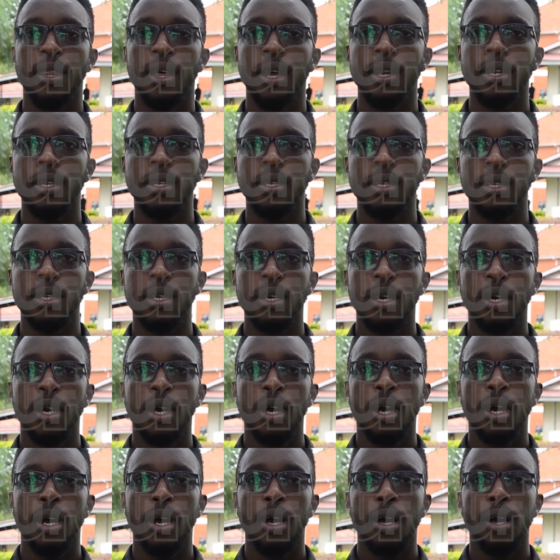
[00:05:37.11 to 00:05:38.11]
that
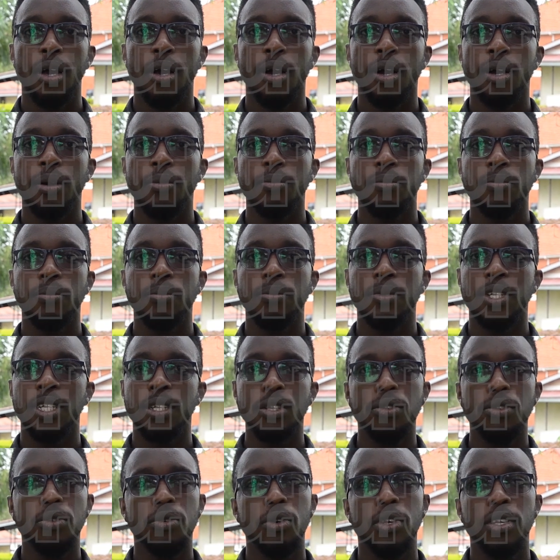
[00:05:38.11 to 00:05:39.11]

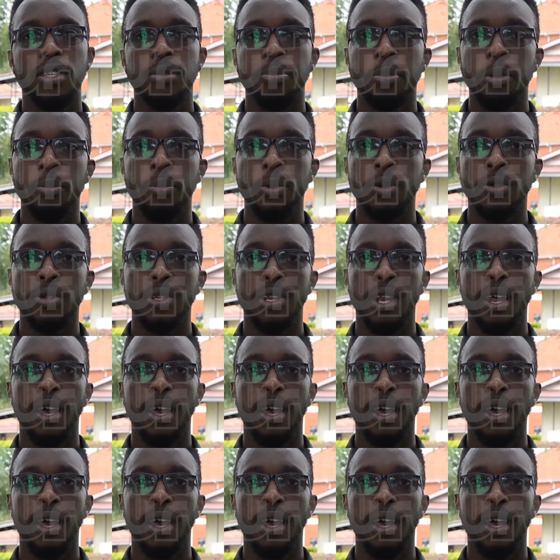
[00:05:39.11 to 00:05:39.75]
destroys people's